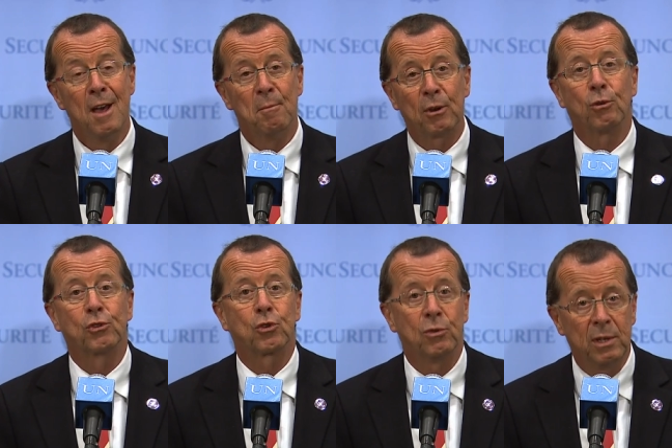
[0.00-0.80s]
but
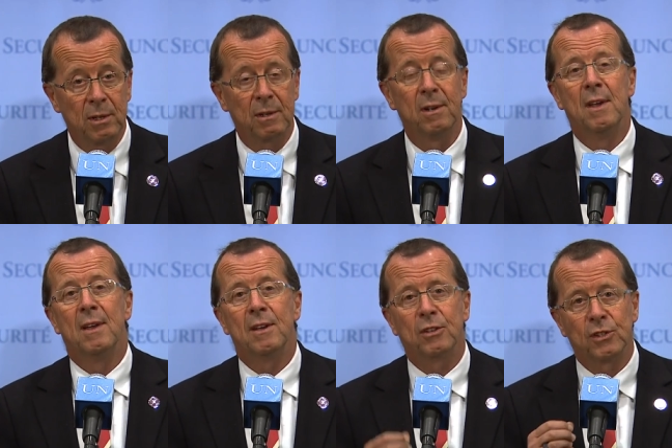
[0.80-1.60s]
also here
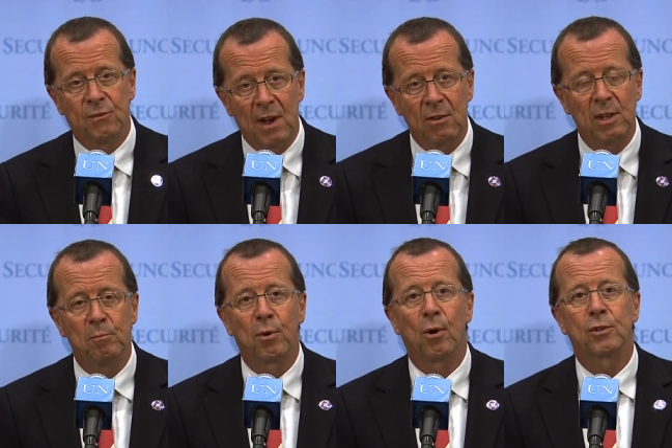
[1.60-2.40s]
it is very
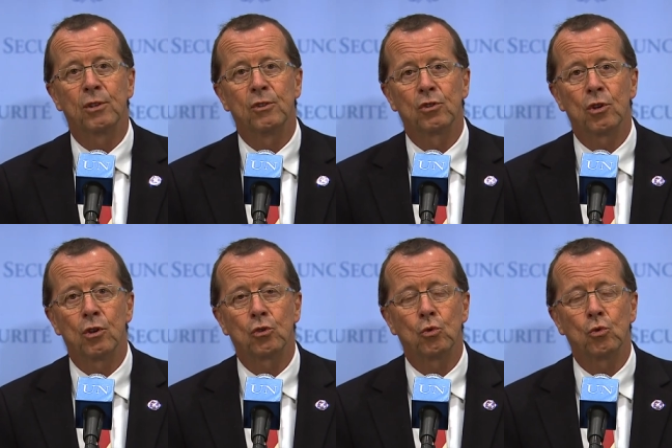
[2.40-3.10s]
important uh,